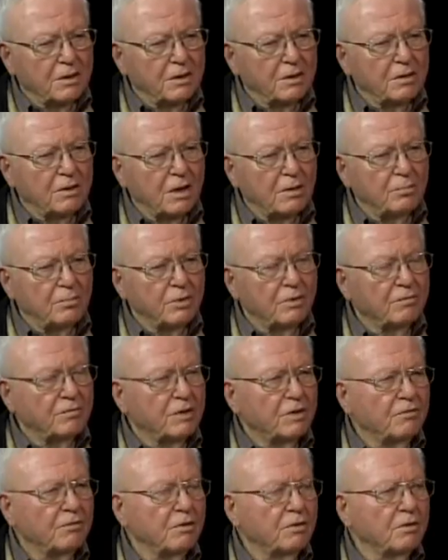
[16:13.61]
a number of
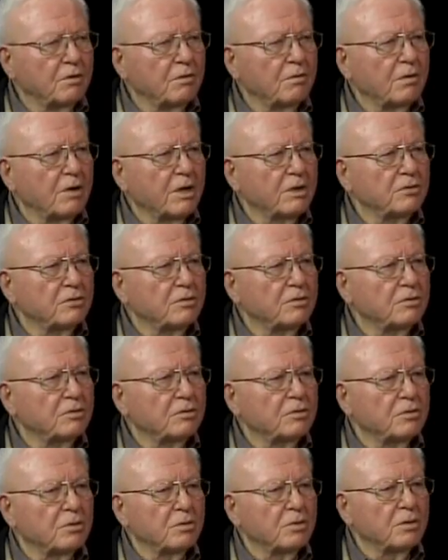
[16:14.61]
different directions
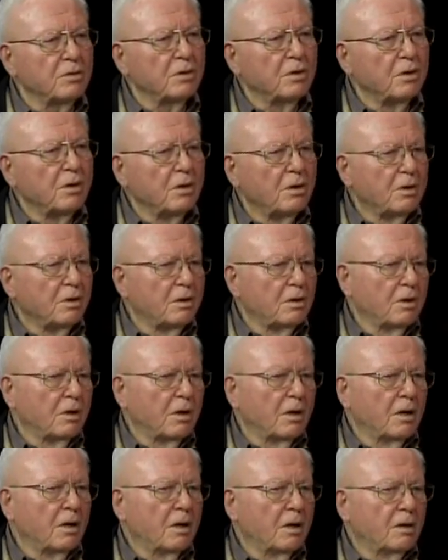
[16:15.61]
to,
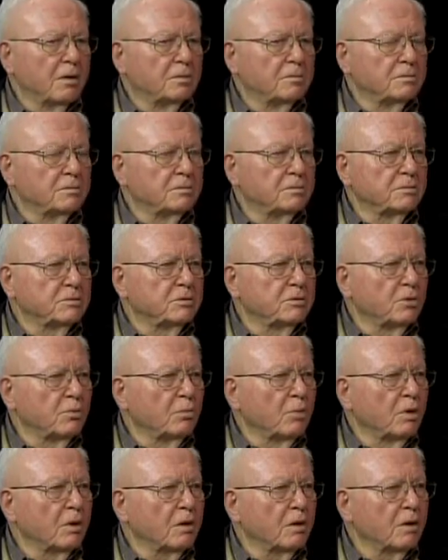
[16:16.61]
um, to
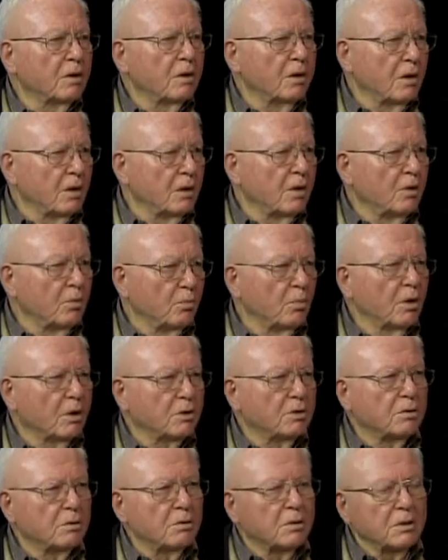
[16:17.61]
work, uh, work
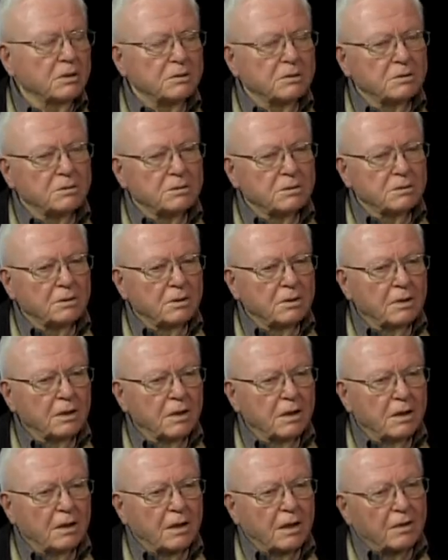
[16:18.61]
towards.
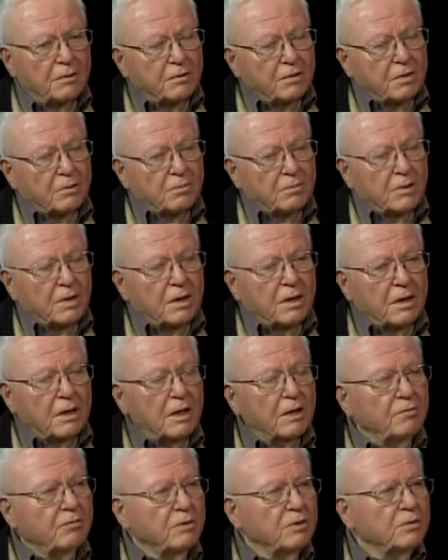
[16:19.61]
And I think my
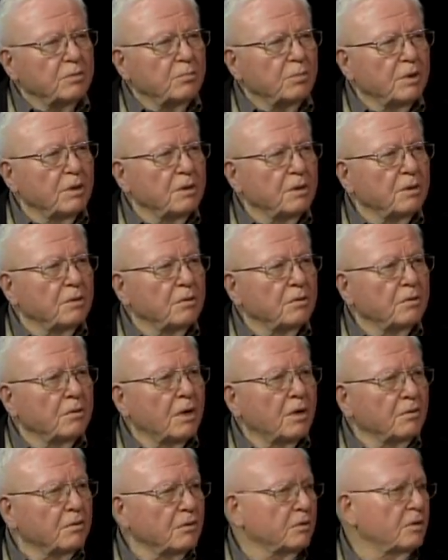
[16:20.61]
life has been
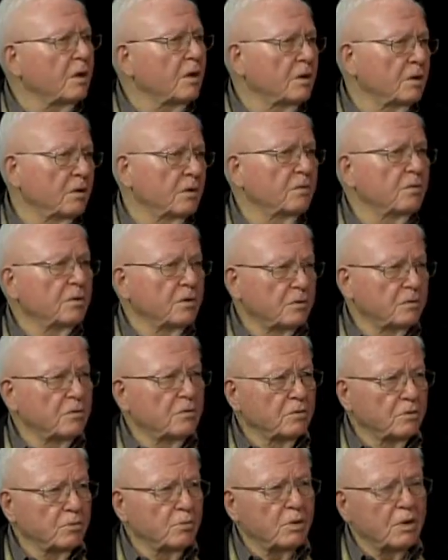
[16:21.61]
a, a, study in this
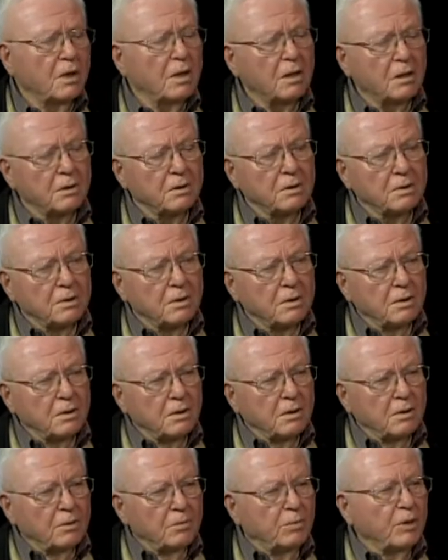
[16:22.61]
as well.
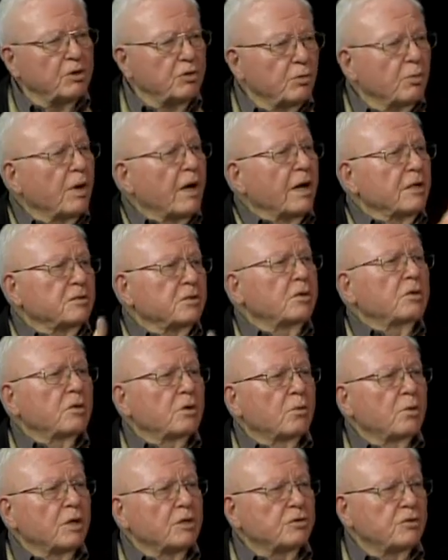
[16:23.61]
Yes. But you were asking the
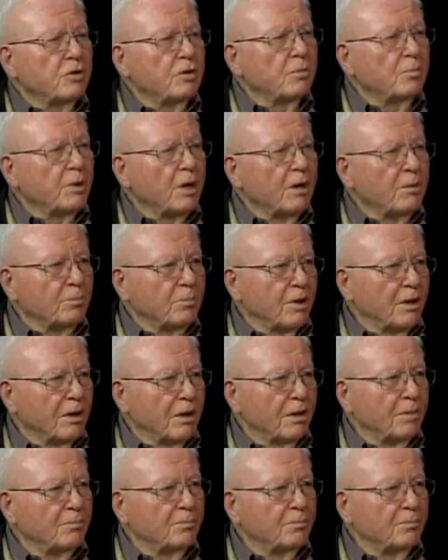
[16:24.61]
question about my